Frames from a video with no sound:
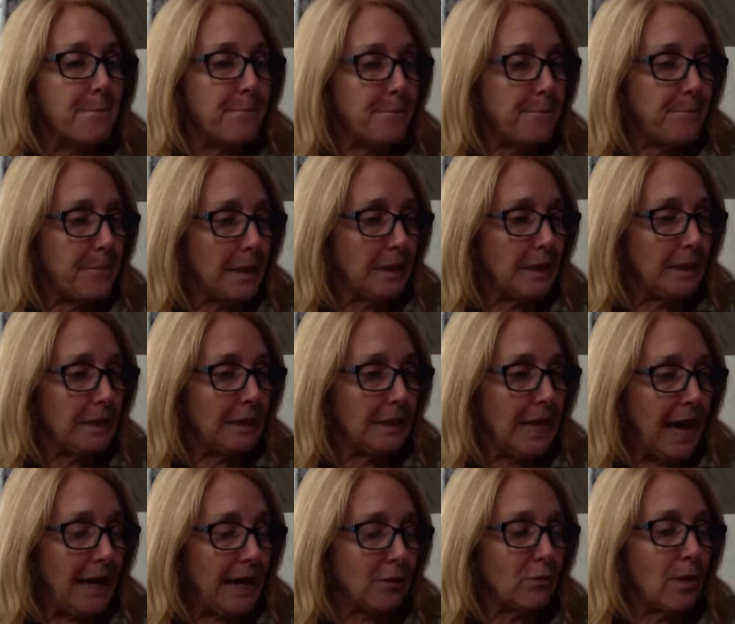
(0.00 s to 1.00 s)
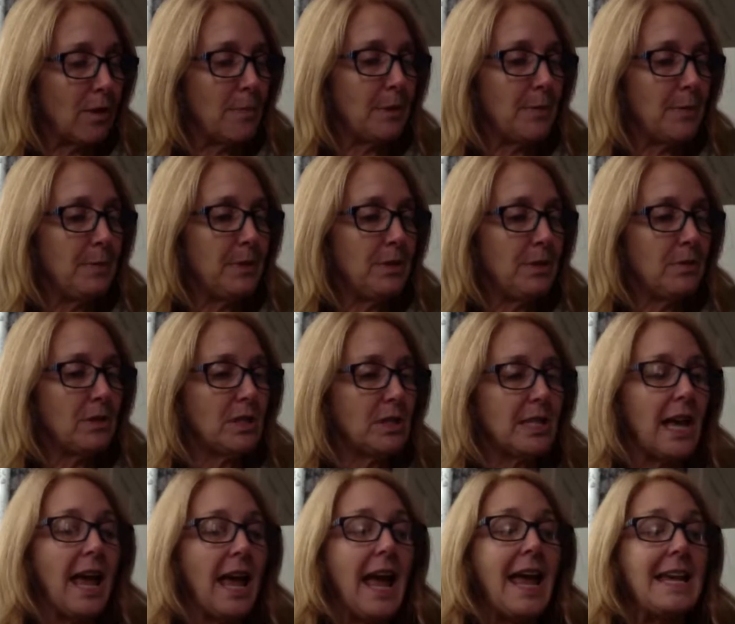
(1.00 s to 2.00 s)
black rubber boots,
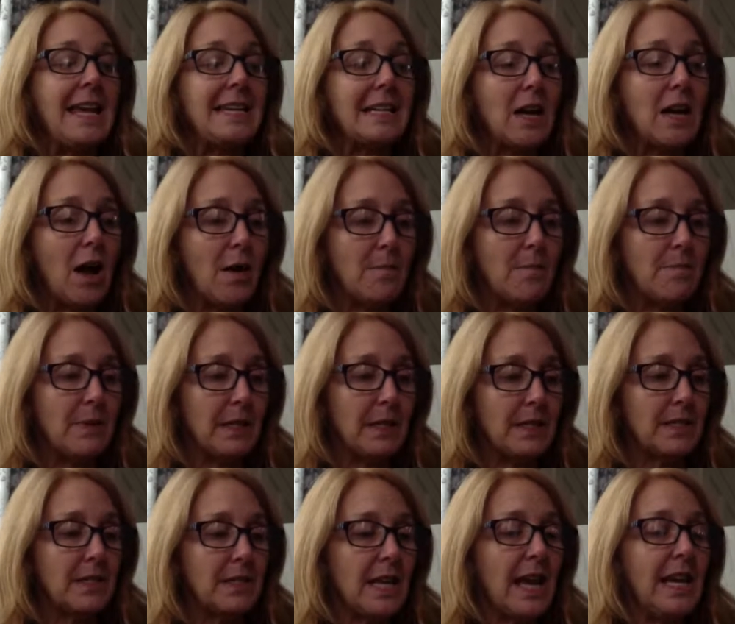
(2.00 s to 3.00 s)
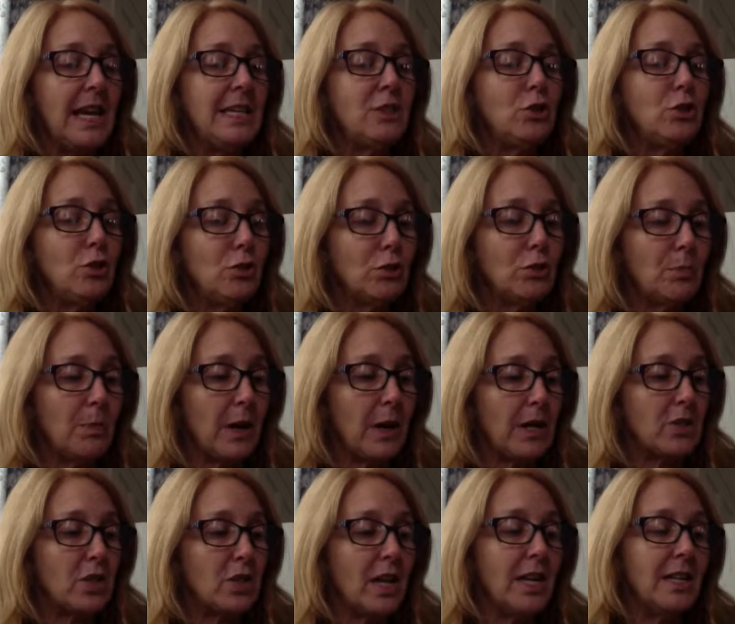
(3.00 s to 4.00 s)
a compass, a
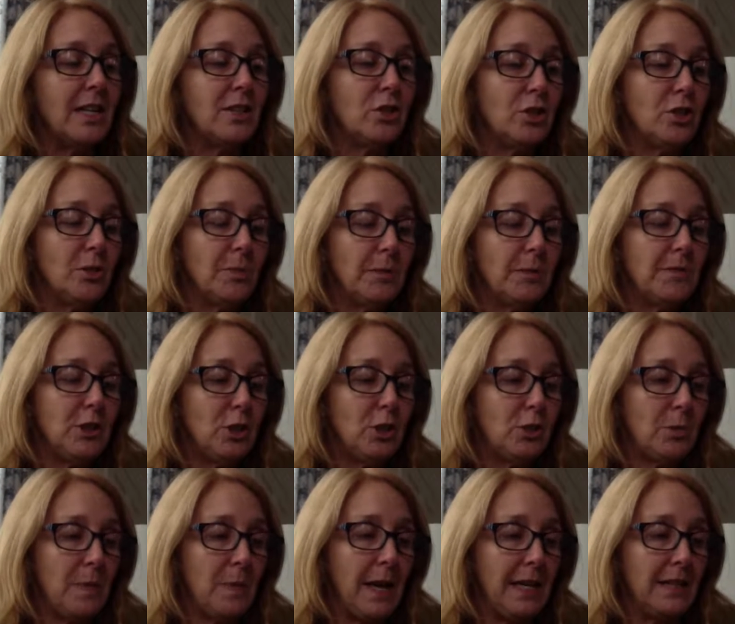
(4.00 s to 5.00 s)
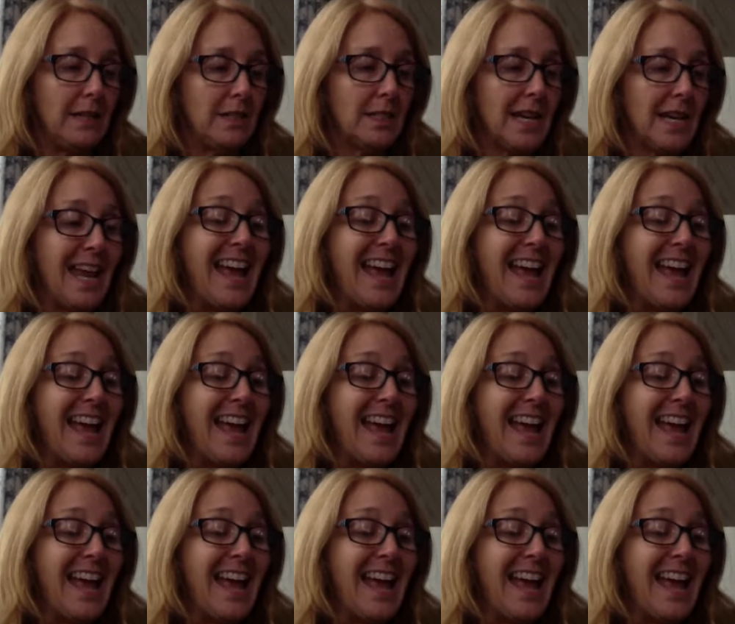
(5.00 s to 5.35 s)
toothbrush, and a tube of toothpaste,